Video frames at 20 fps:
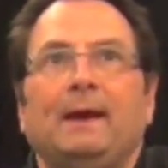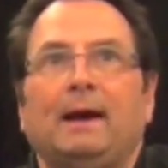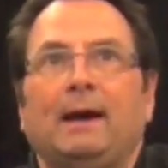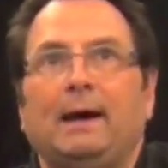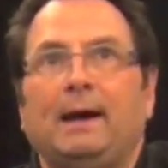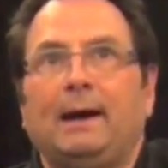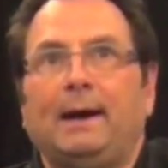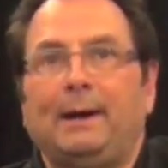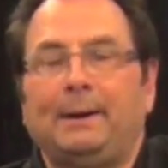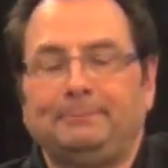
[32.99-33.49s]

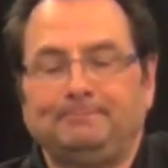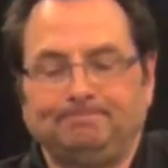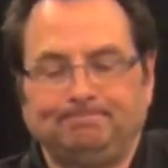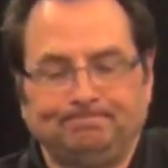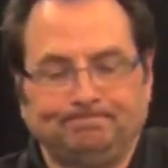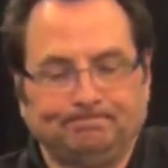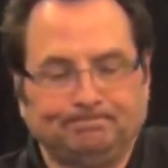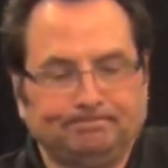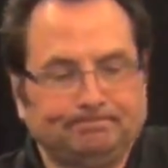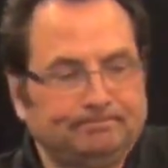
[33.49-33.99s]

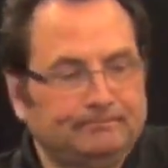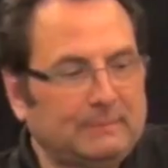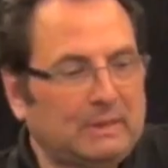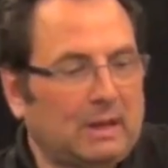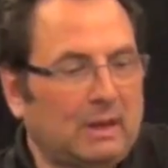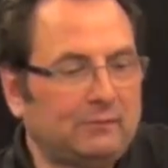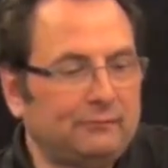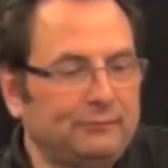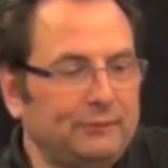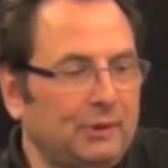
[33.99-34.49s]

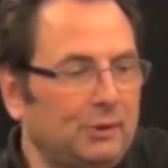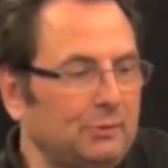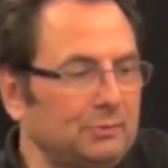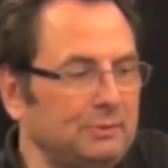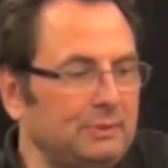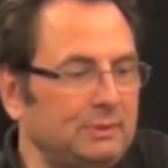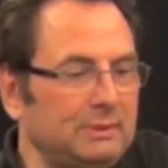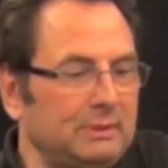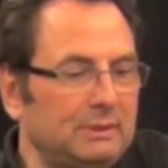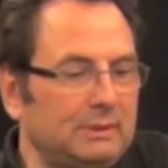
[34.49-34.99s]
Of
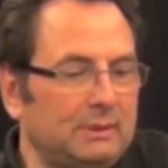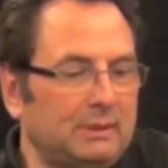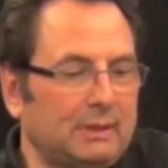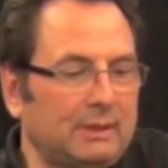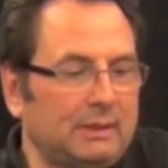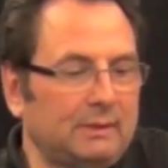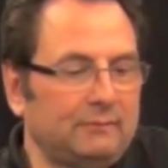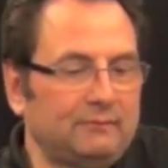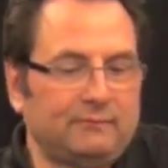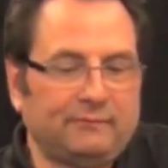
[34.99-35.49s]
note
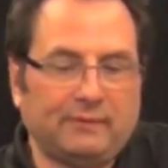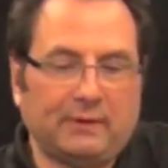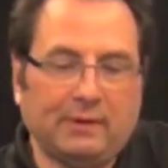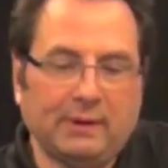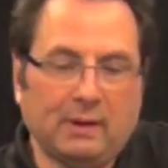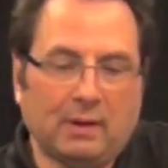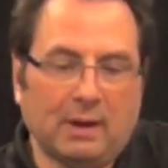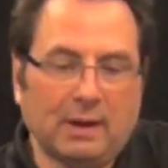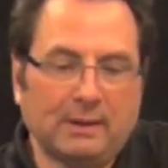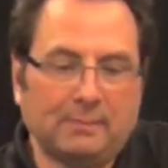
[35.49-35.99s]
and
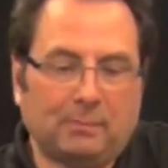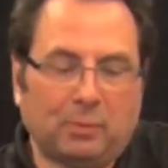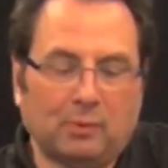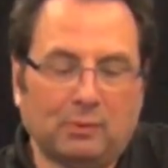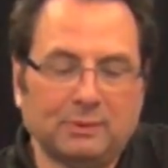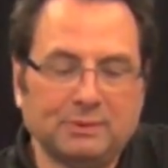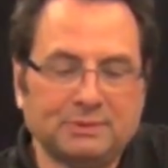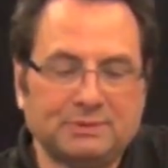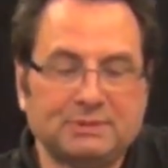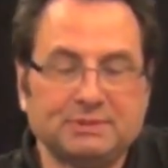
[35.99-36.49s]
very high
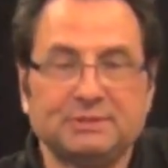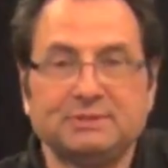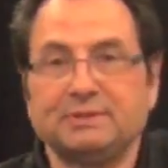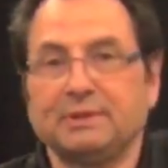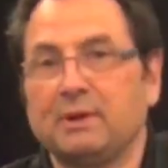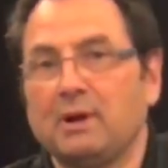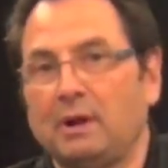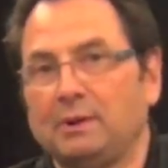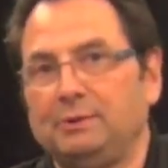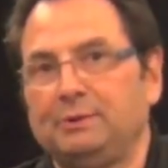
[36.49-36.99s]
importance is
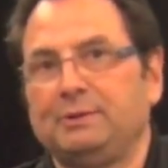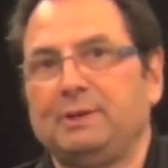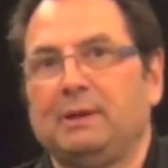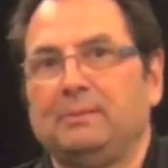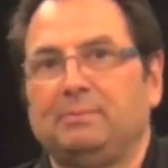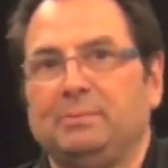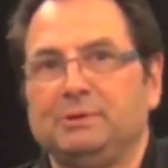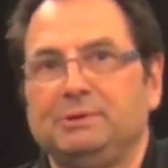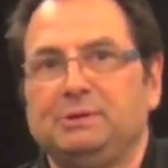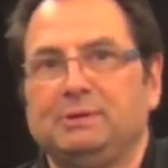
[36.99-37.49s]
the color
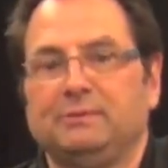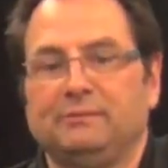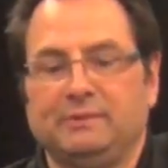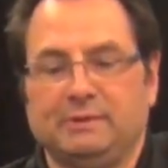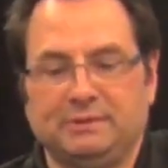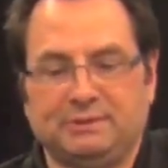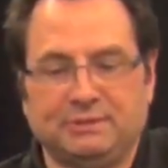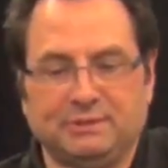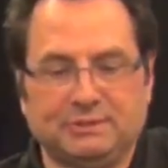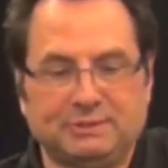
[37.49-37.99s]
temperature of
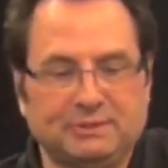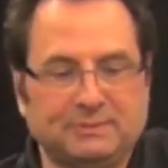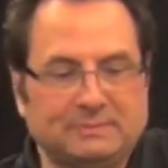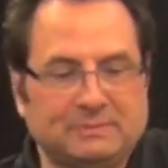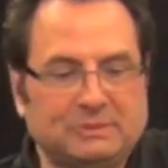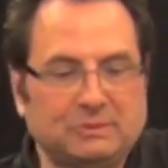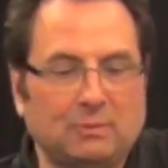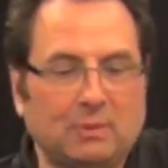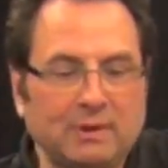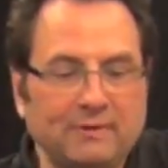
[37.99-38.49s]
these
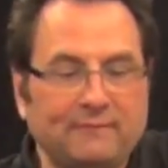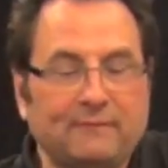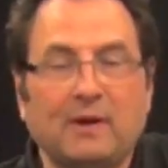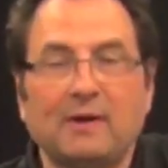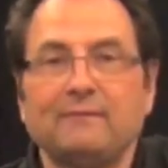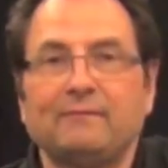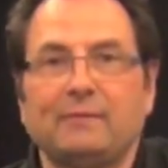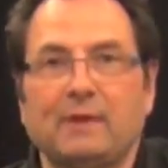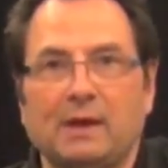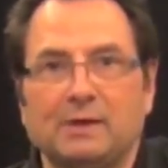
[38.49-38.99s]
systems,
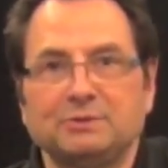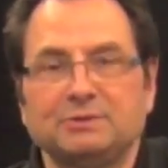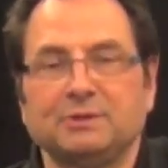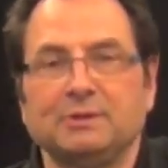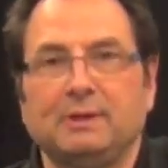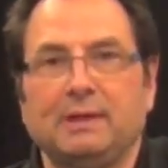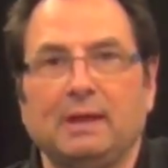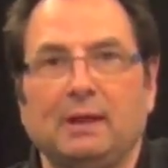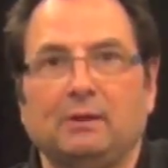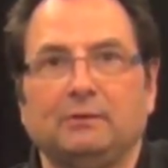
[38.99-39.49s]

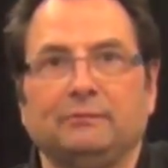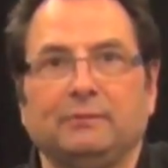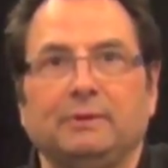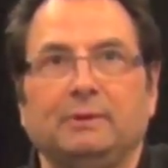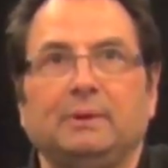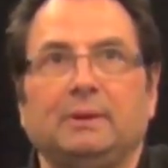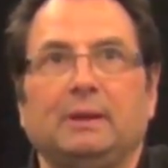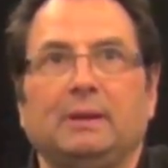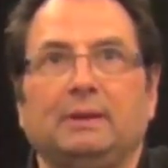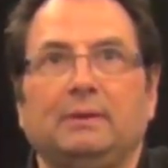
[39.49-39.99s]
25,000
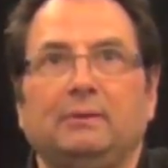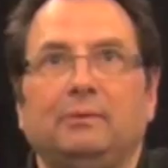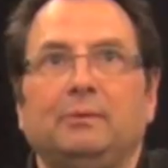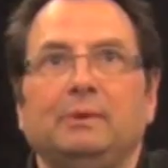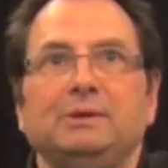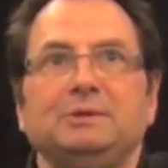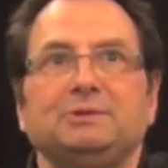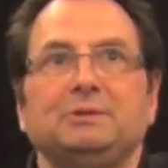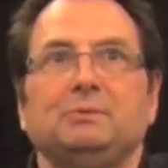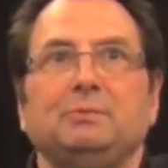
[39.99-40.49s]
Kelvin. And the
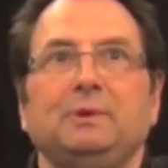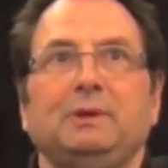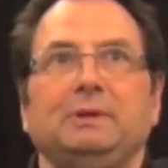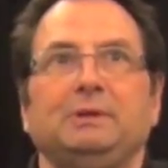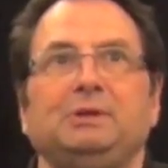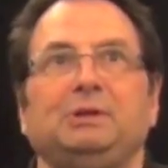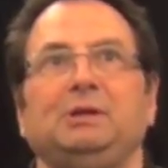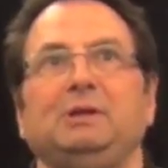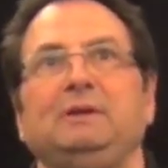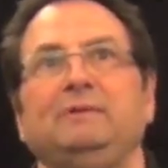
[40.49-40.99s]
reason we
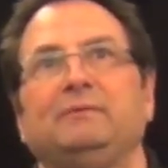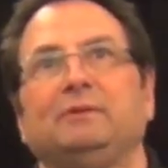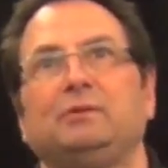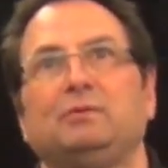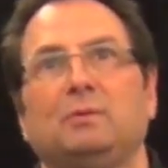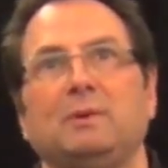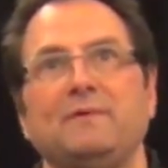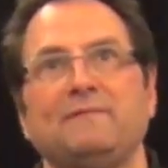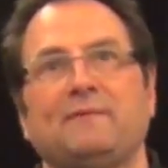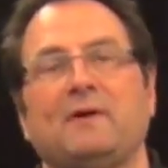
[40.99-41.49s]
achieve a
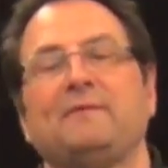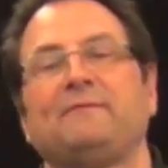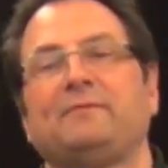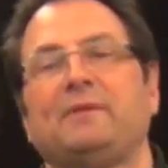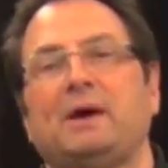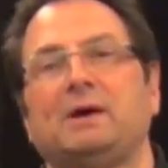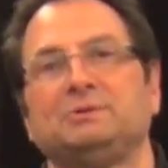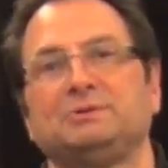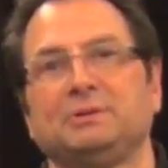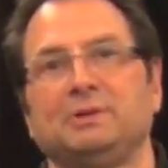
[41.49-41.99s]

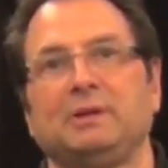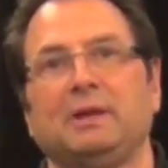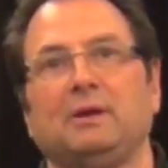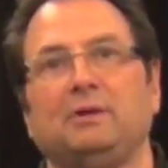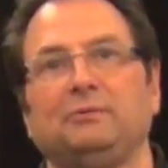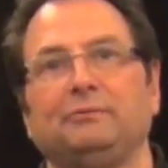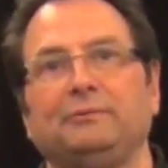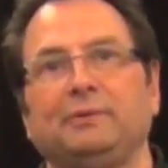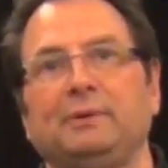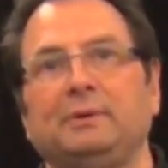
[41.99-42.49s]
25,000
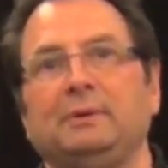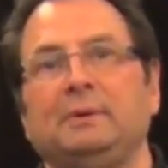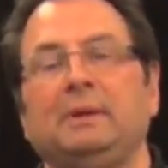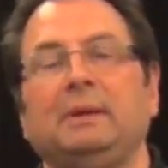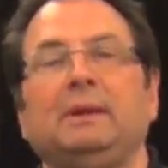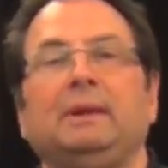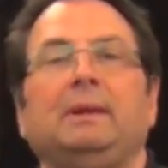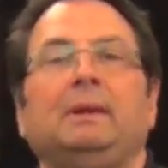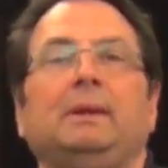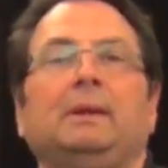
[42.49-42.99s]
Kelvin
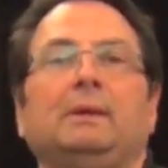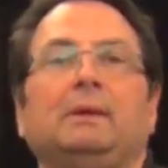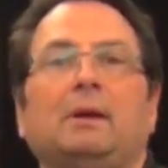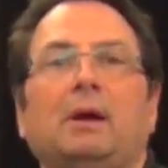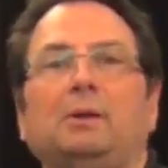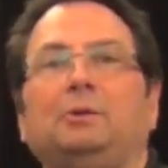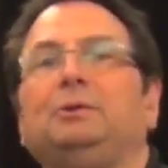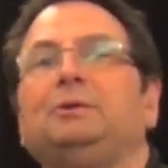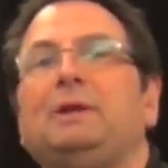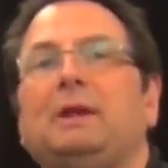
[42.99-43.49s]

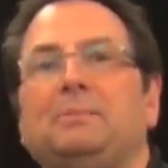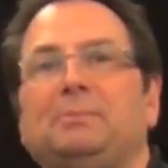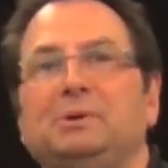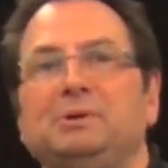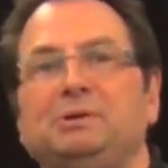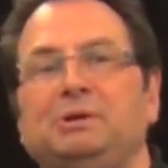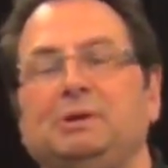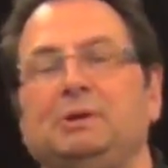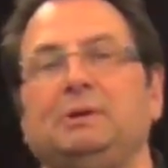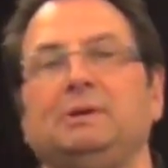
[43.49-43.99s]
color
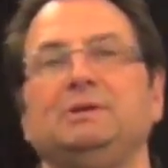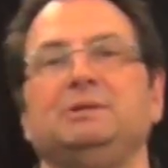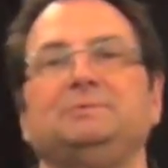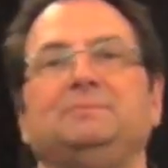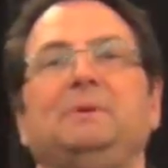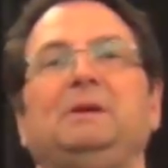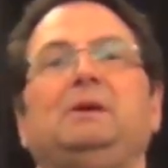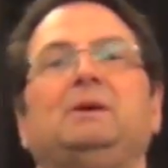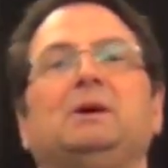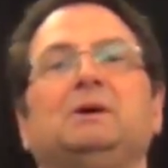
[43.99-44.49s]
temperature is
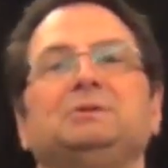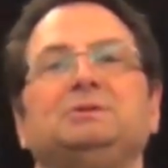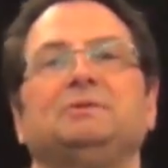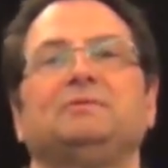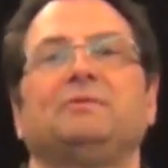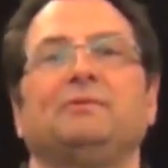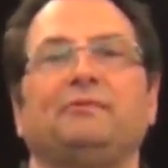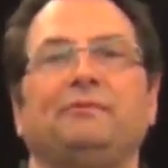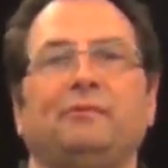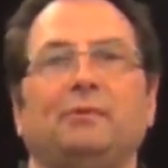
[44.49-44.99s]
because
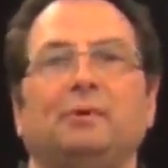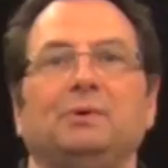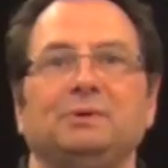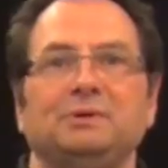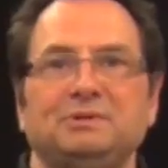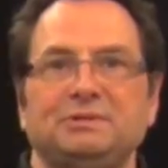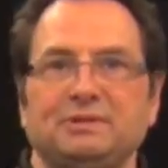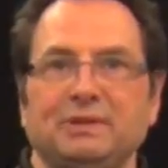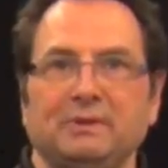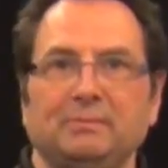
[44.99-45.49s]
of the 4
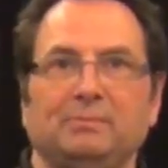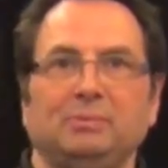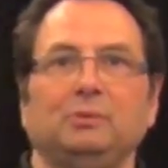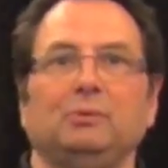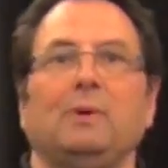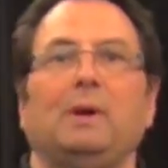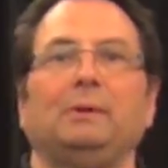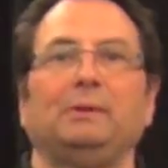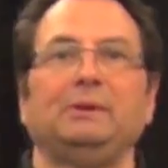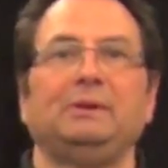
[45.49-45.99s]
distinct
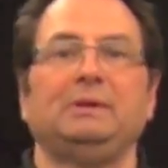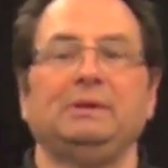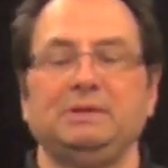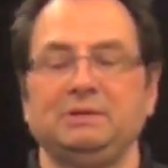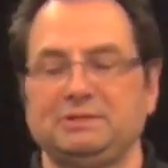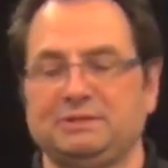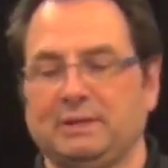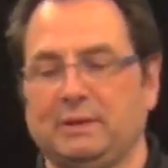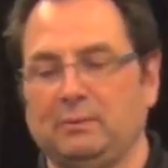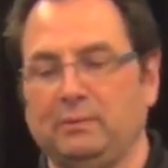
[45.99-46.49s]
blue
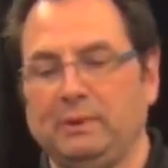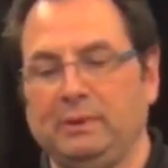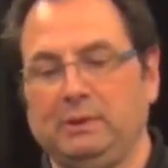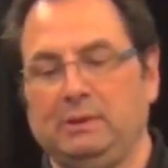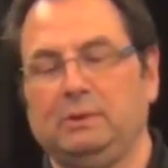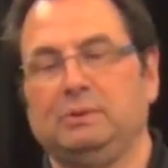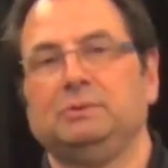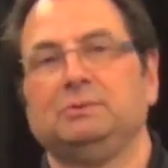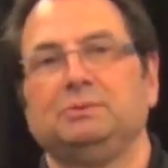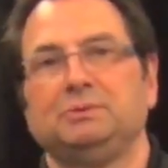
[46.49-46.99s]
LEDs that we
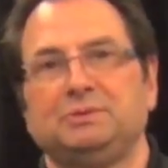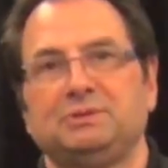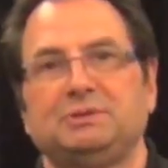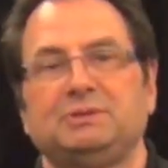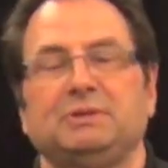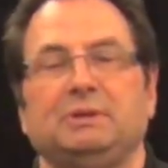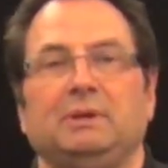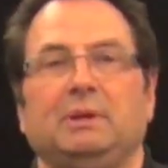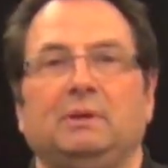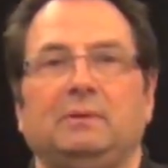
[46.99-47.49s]

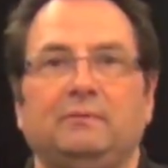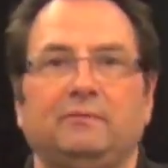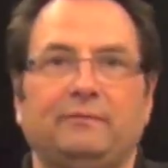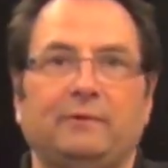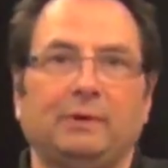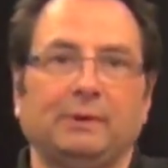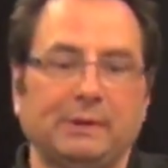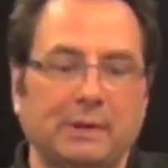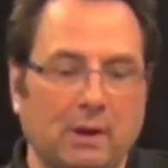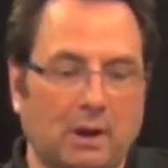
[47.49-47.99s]
use in
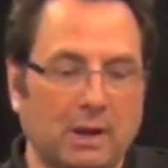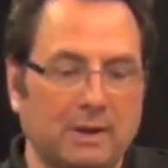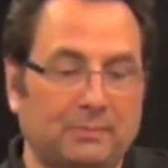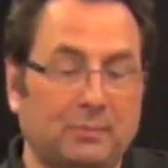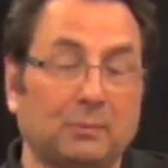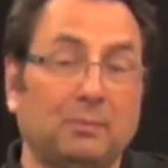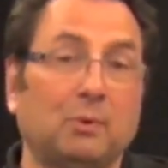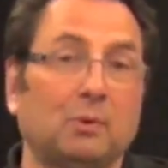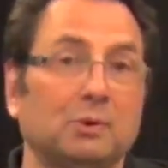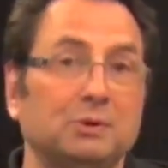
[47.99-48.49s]
fairly high
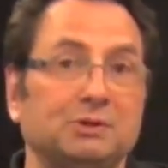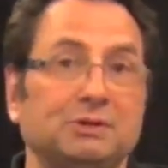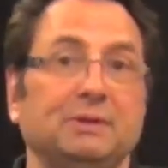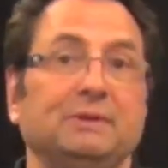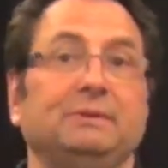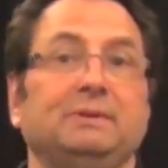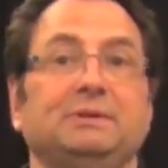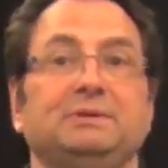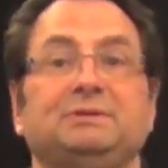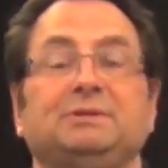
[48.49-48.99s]

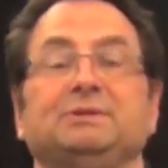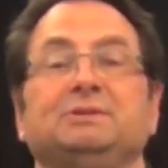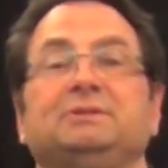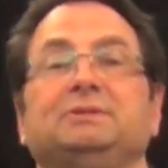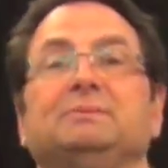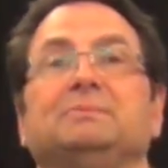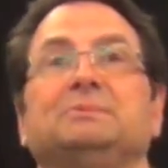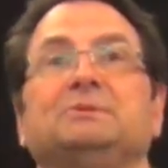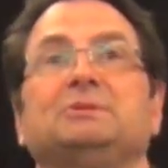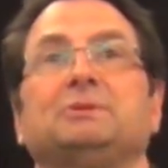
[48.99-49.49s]
proportion in these
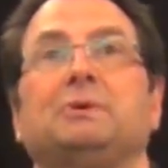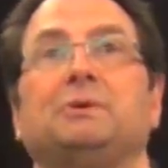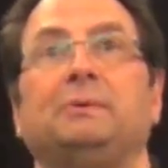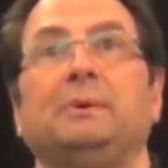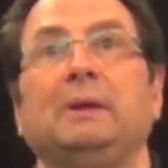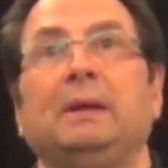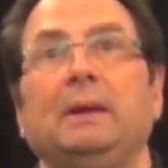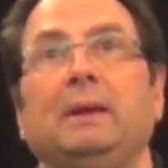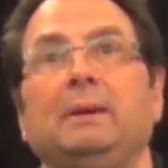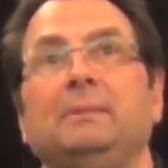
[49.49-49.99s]
systems.
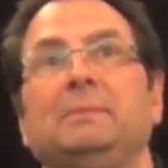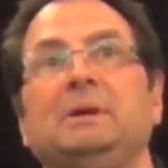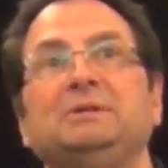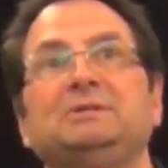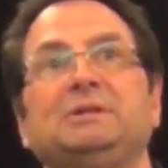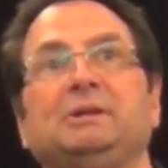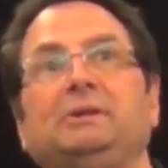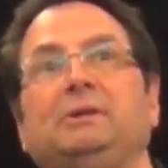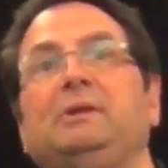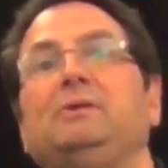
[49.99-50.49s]
So
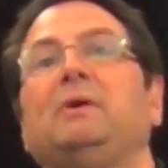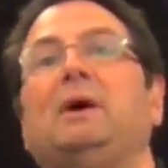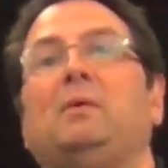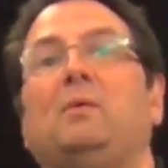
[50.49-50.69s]
basically